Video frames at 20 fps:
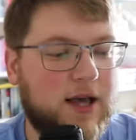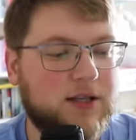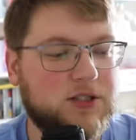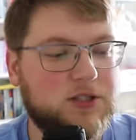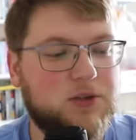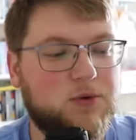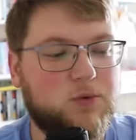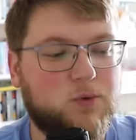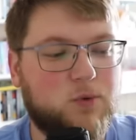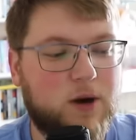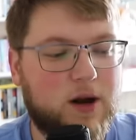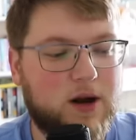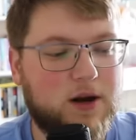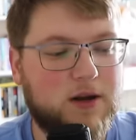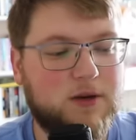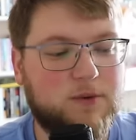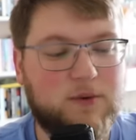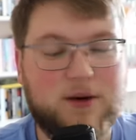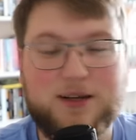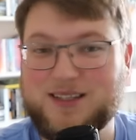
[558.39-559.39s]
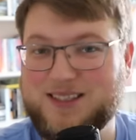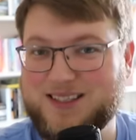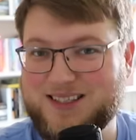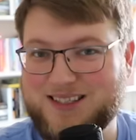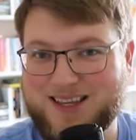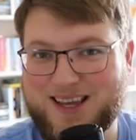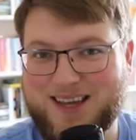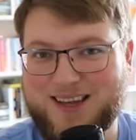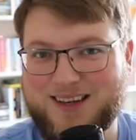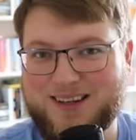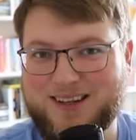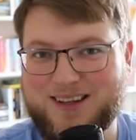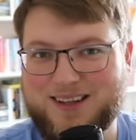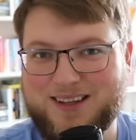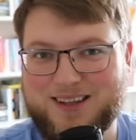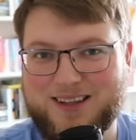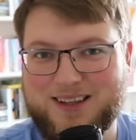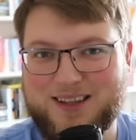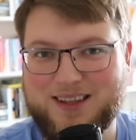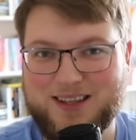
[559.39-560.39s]
ask you where you want to
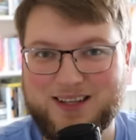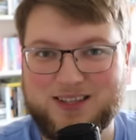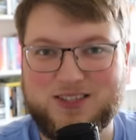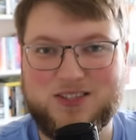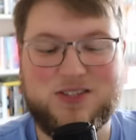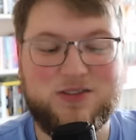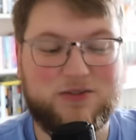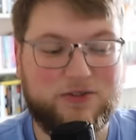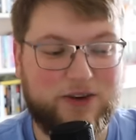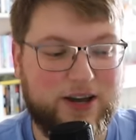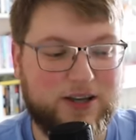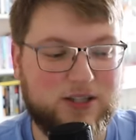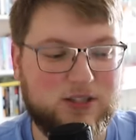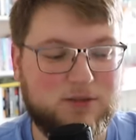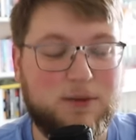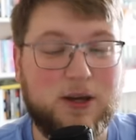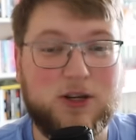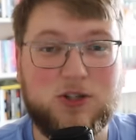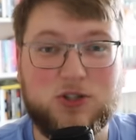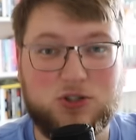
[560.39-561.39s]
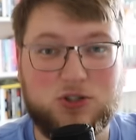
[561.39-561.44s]
send this device. Make